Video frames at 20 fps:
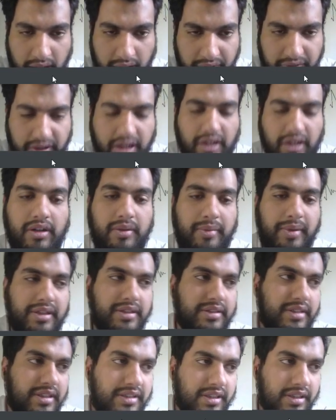where be
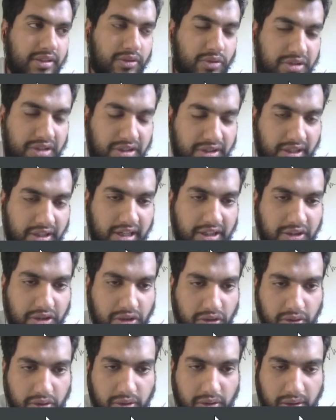discussing questions related
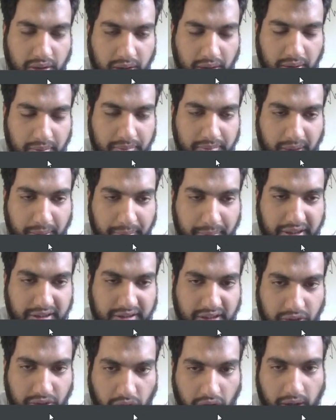to memories
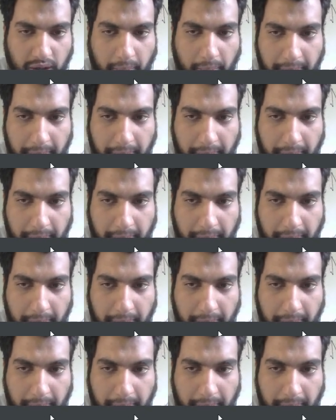and all.